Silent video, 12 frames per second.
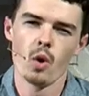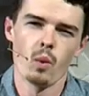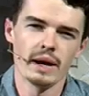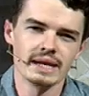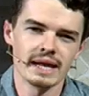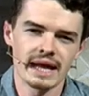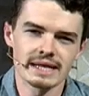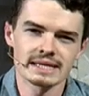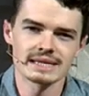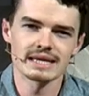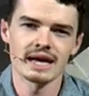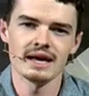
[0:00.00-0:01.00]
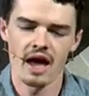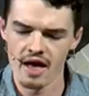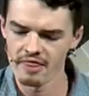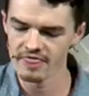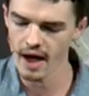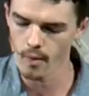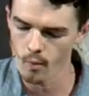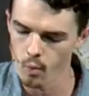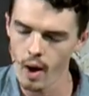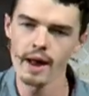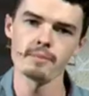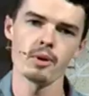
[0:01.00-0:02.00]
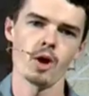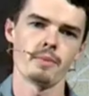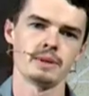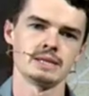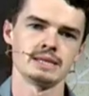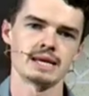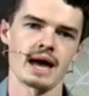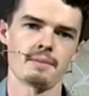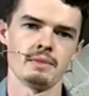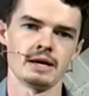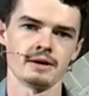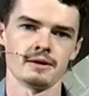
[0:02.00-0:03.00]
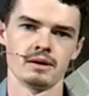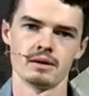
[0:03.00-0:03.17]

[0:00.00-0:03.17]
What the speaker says: we need to see that one purpose is happening.